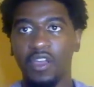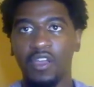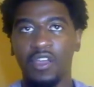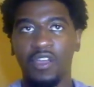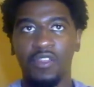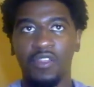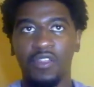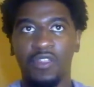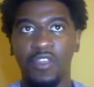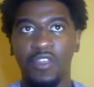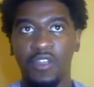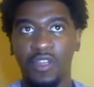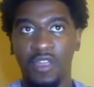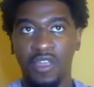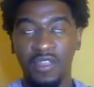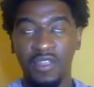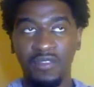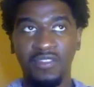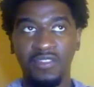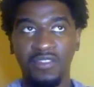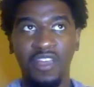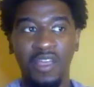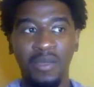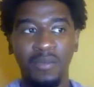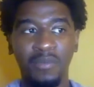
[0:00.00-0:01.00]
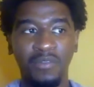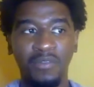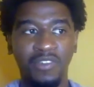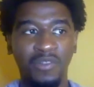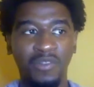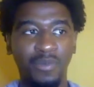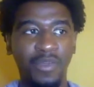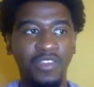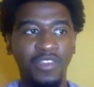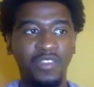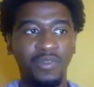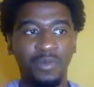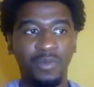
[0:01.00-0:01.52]
they're in time and
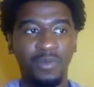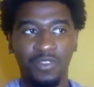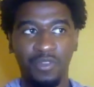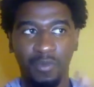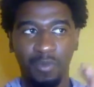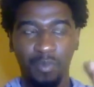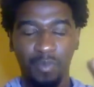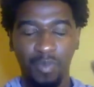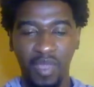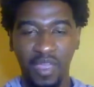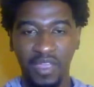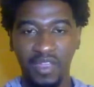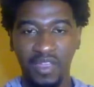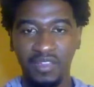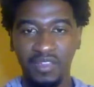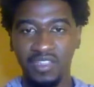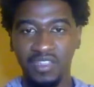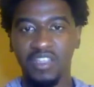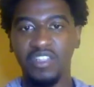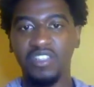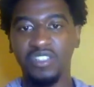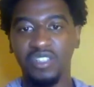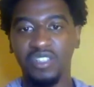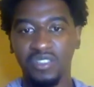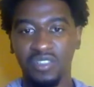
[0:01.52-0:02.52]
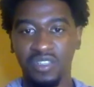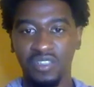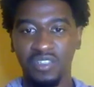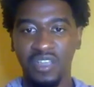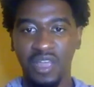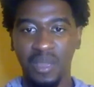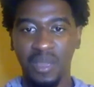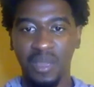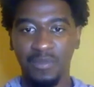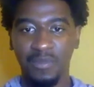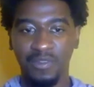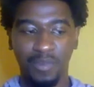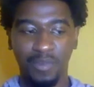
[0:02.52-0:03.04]
space, but they're paying attention to time
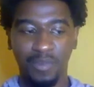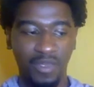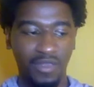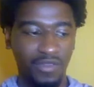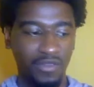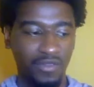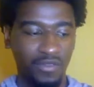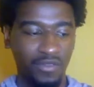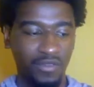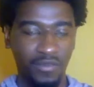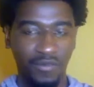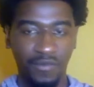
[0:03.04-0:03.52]
and space